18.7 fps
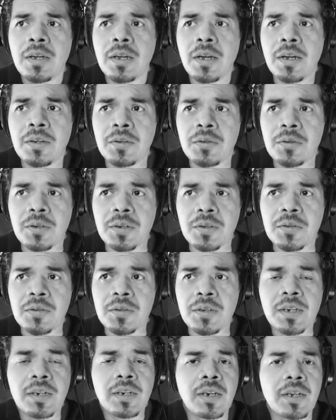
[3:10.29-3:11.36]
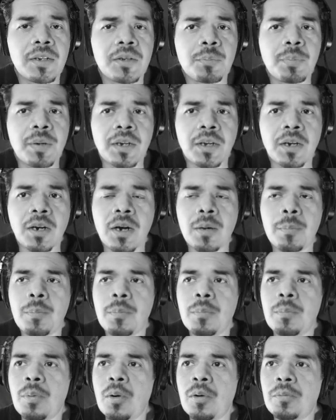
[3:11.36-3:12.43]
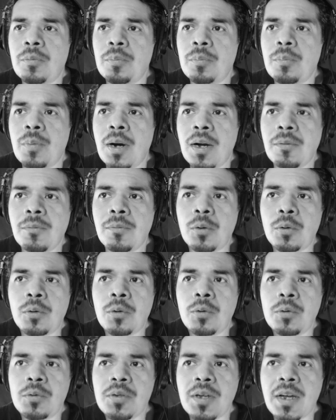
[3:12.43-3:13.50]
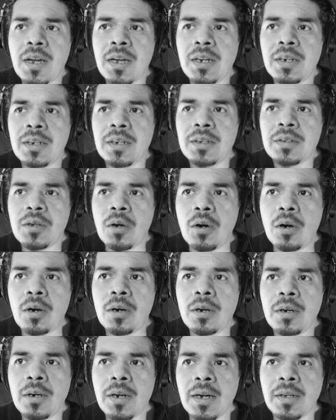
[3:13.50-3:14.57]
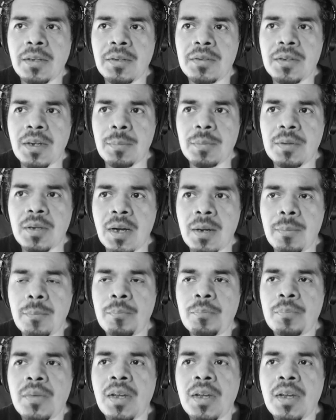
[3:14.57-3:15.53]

As you can see, it's picking up both my vocals and the guitar at the same time,